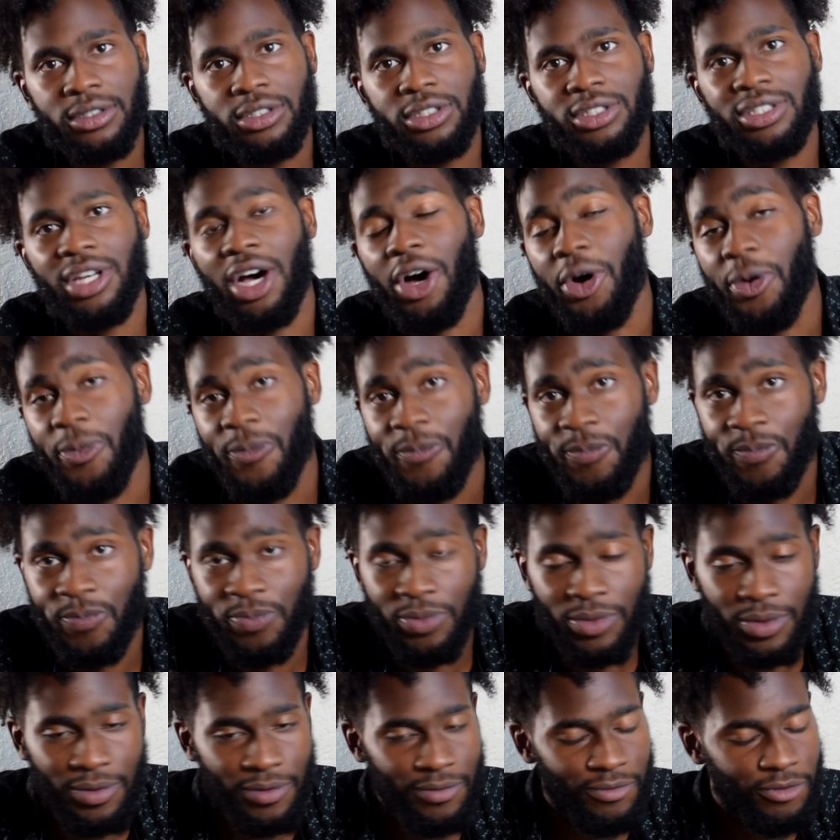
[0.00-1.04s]
So,
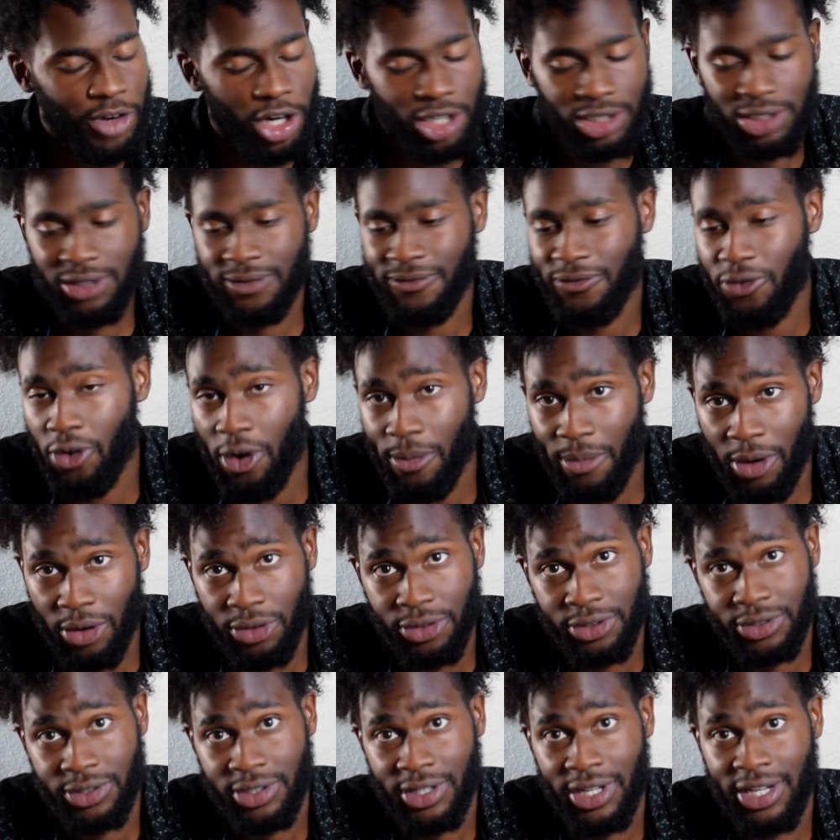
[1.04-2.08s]
first and
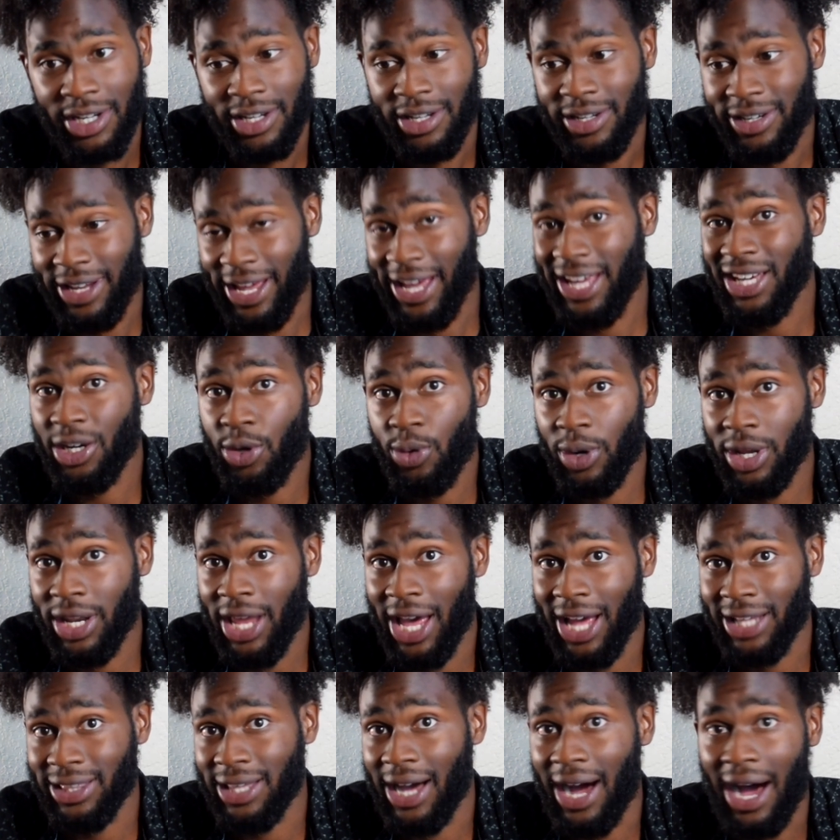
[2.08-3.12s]
foremost, Dan Quinn
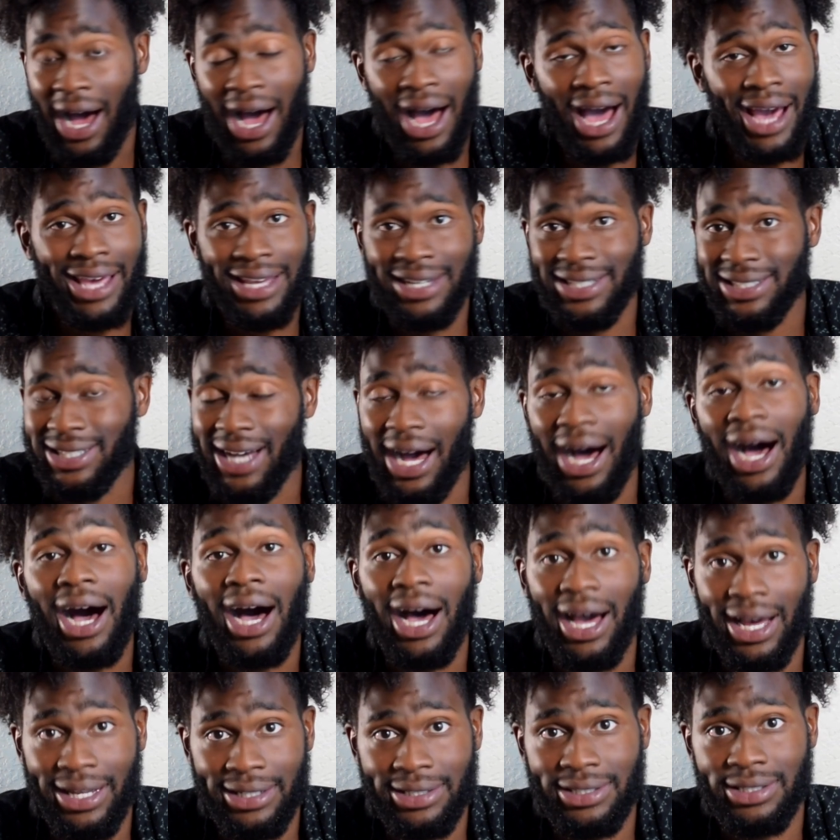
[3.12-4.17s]
had the highest
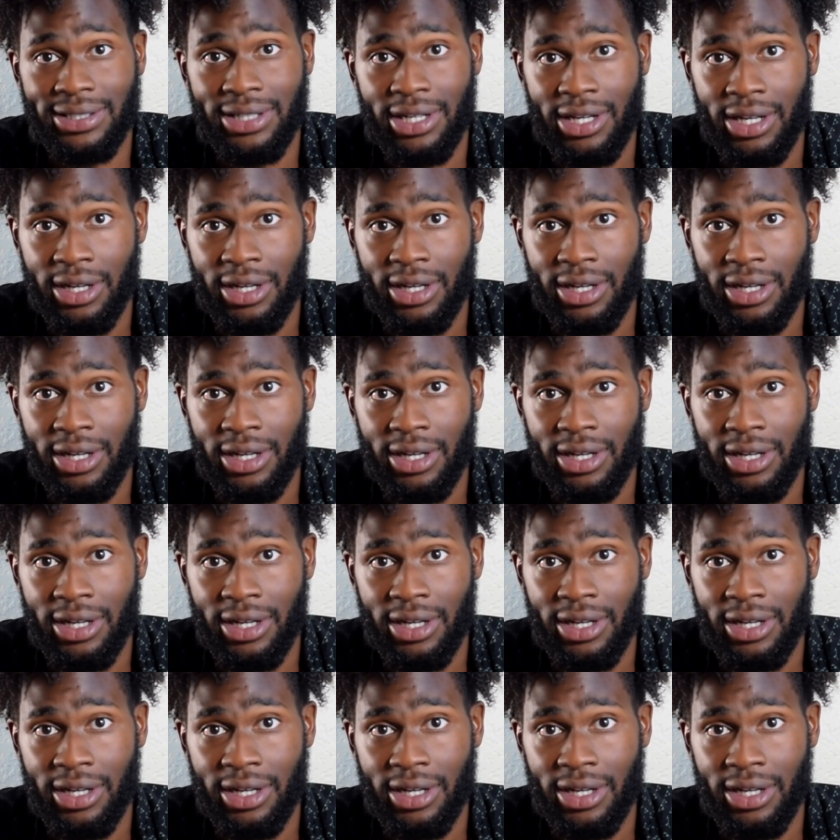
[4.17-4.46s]
odds